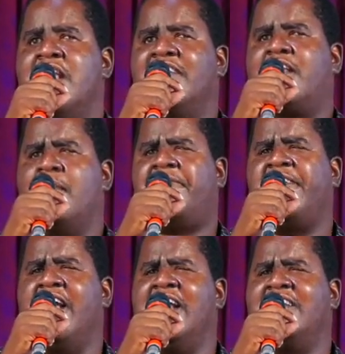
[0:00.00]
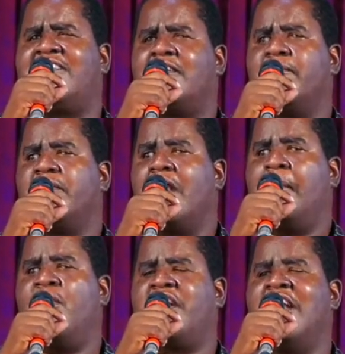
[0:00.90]
yes, it will feel it,
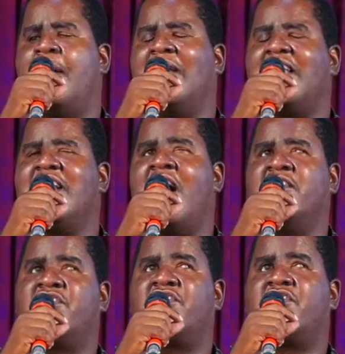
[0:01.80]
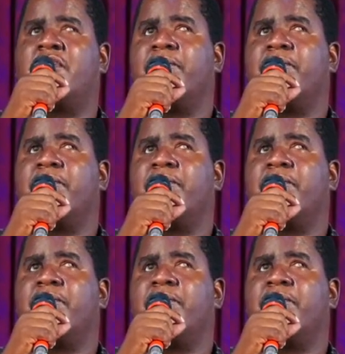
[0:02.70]
but it will make it dance.